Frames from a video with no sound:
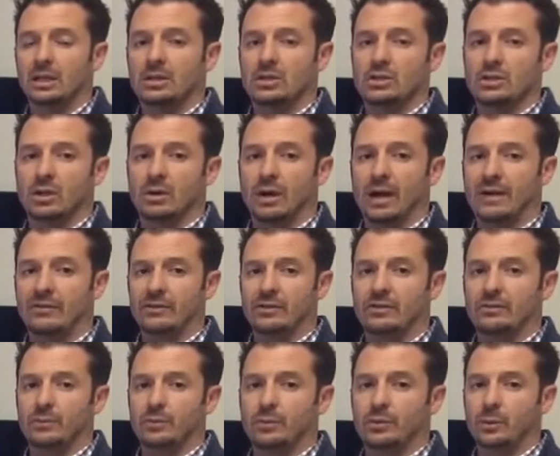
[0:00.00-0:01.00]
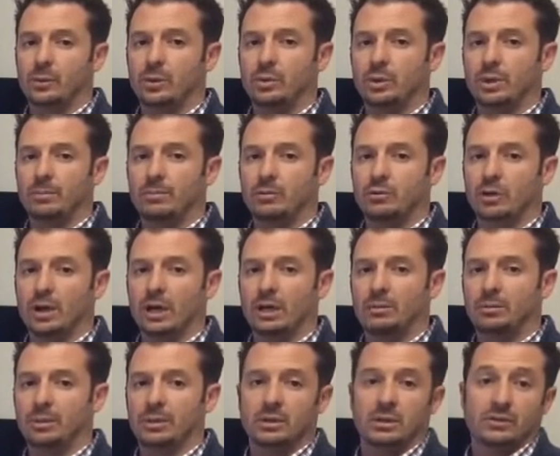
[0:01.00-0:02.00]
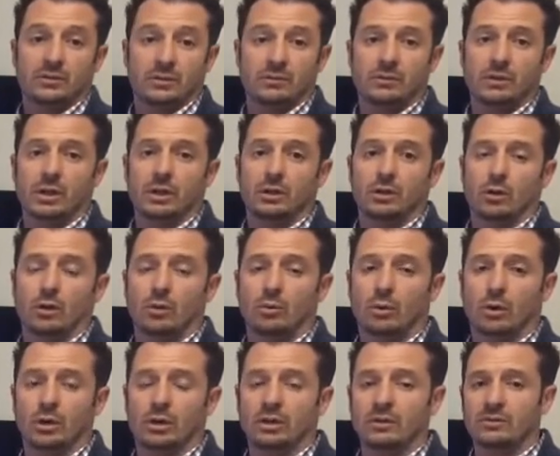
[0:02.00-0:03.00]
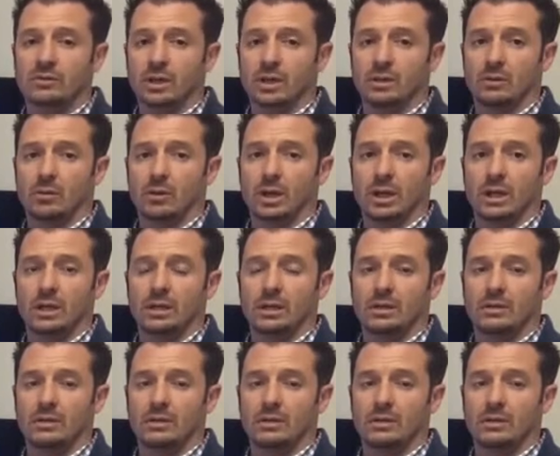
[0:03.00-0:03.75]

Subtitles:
So after the 3-week trial period, if you've done your homework and you've done it right,